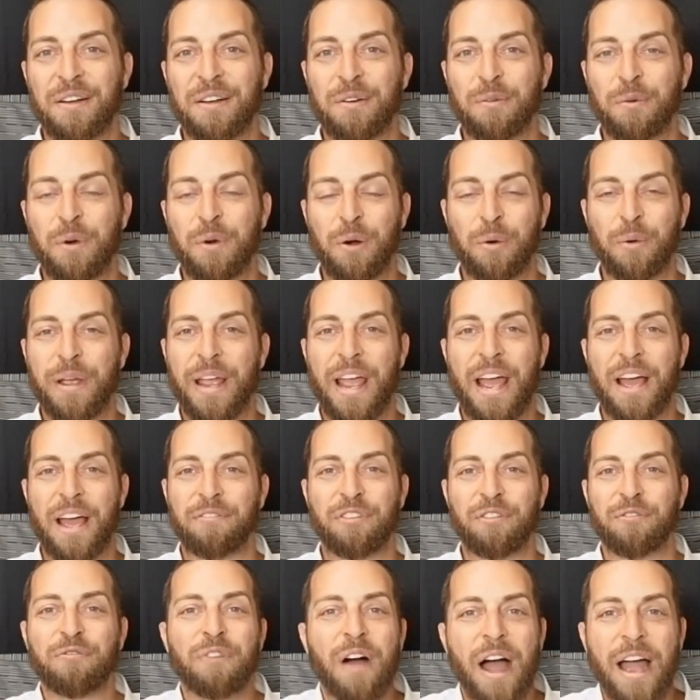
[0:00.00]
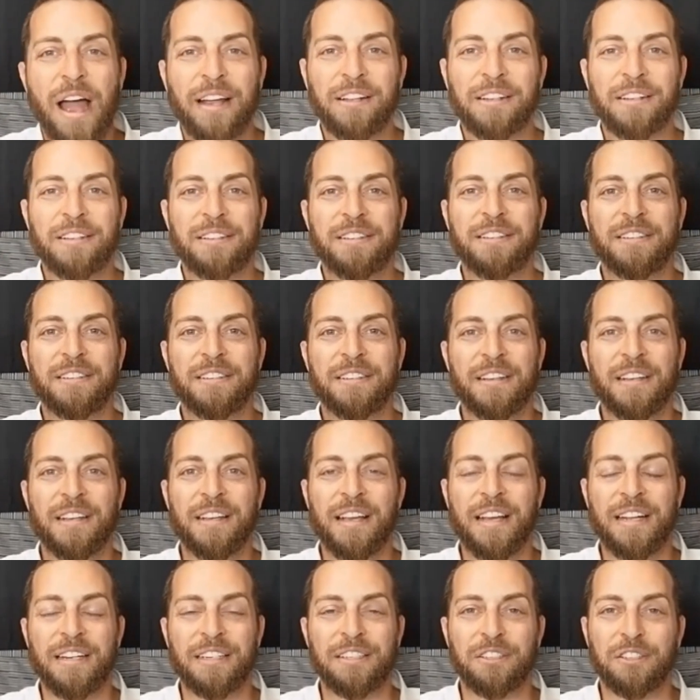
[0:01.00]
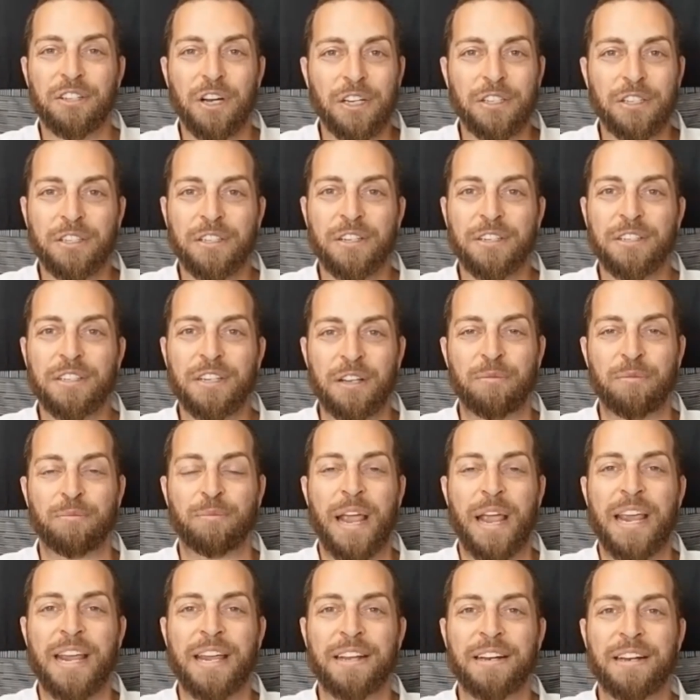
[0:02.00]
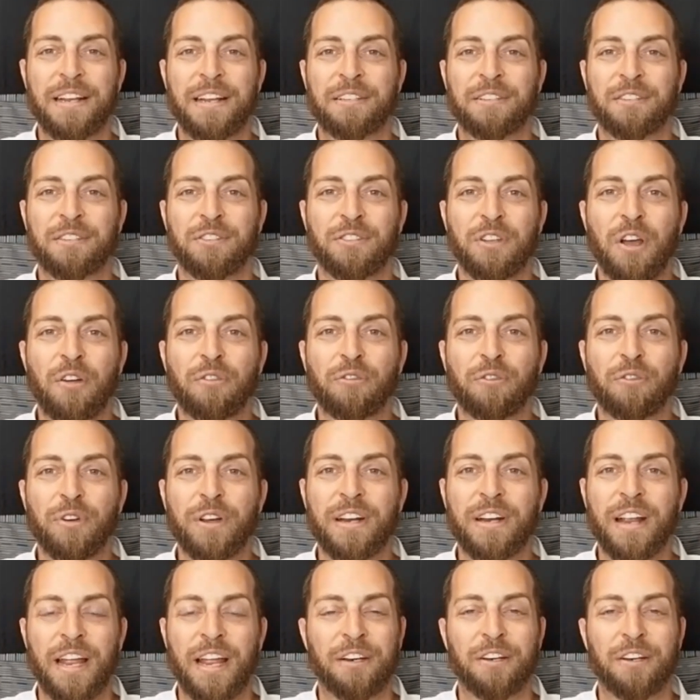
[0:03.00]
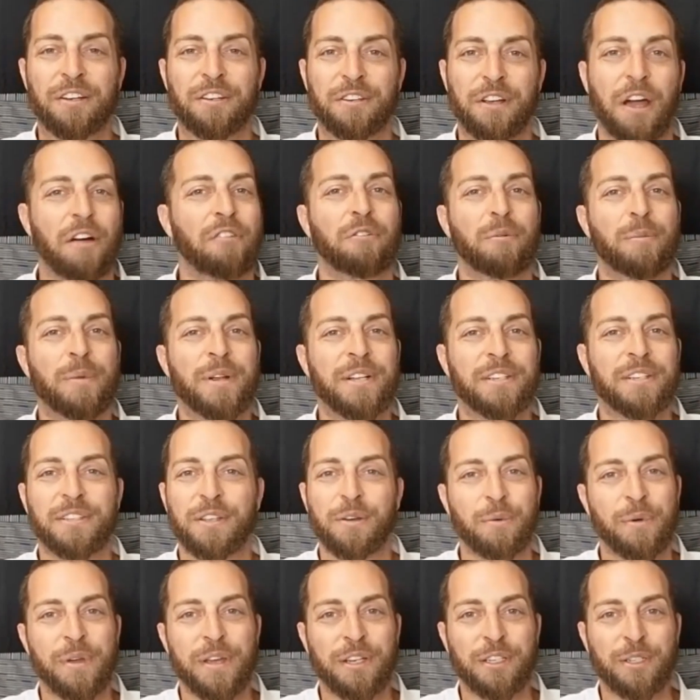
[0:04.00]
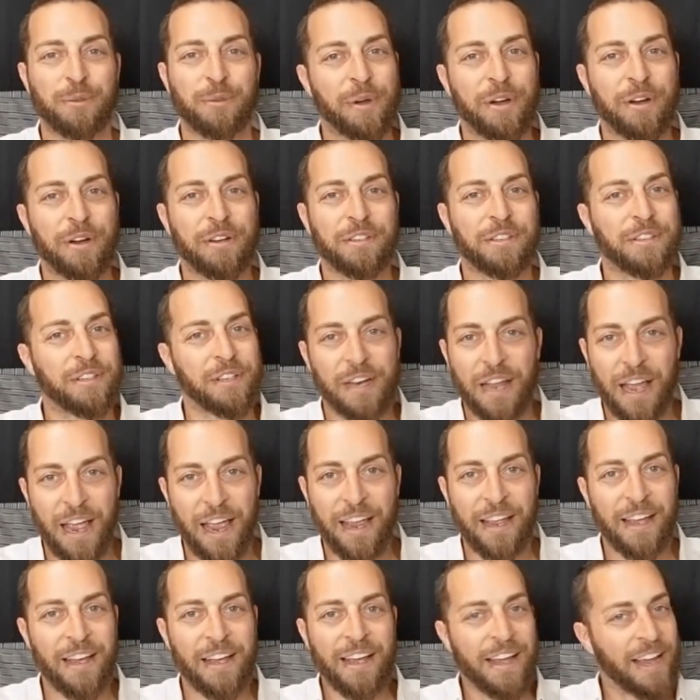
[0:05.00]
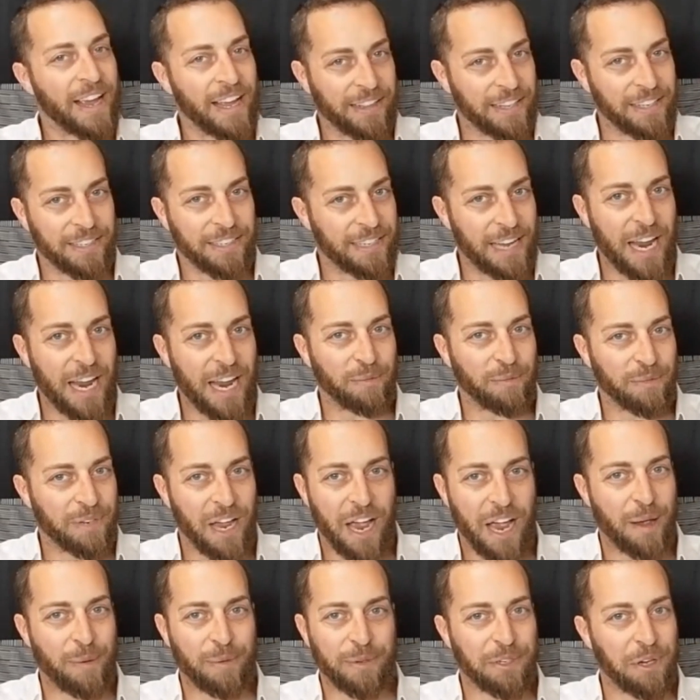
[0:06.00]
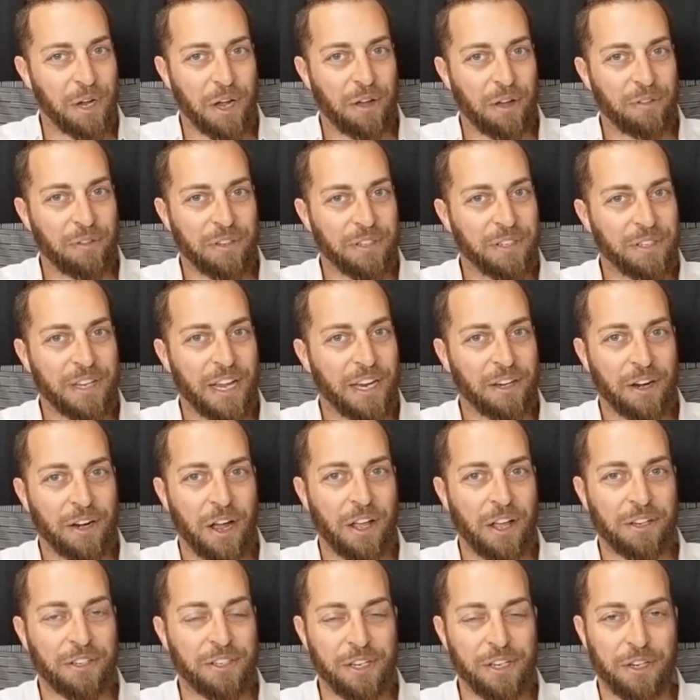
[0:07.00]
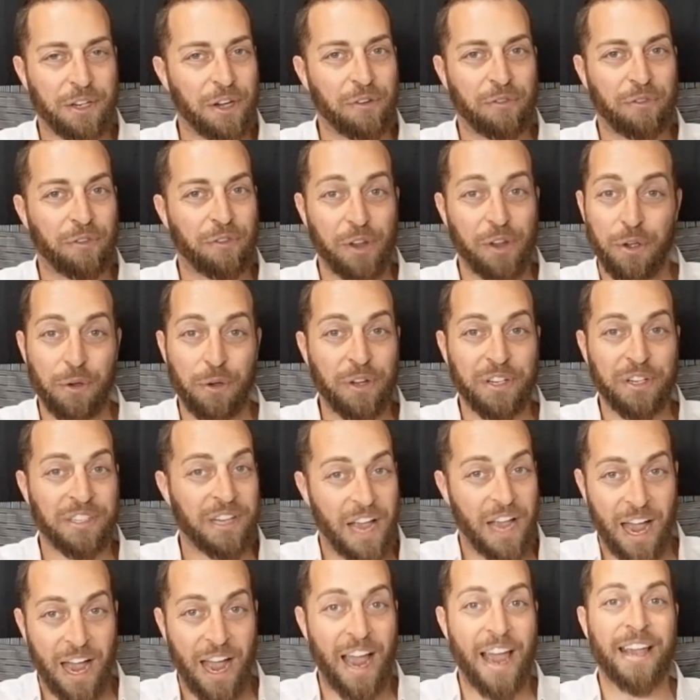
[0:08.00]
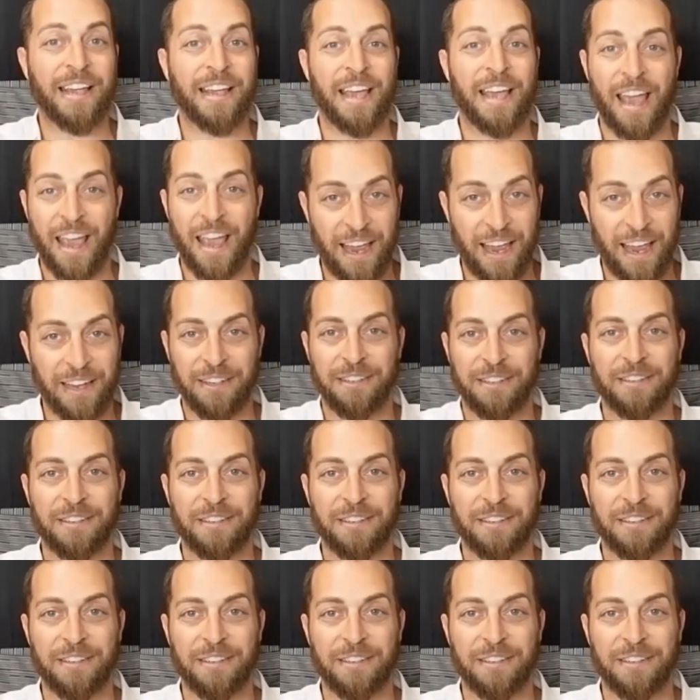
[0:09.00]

where we have the violence and injustice and pain and suffering and governments that we experience today at the same time as all this technology, good for you because I can't.